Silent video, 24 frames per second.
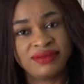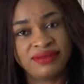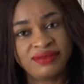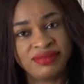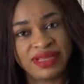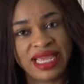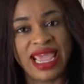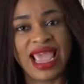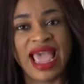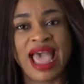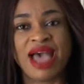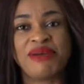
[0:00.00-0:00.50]

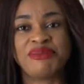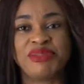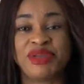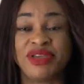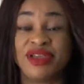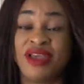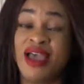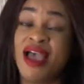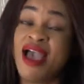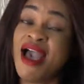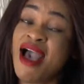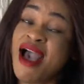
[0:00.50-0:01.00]
be
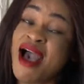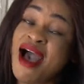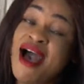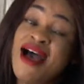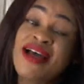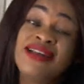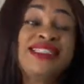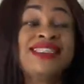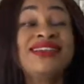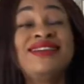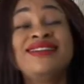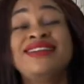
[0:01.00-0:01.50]
happy.
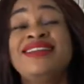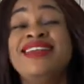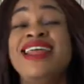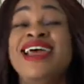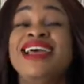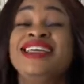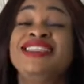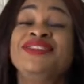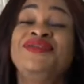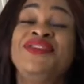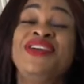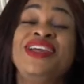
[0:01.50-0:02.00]
Until the
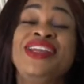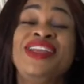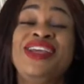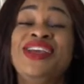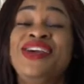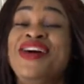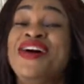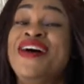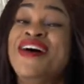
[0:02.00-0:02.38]
next video,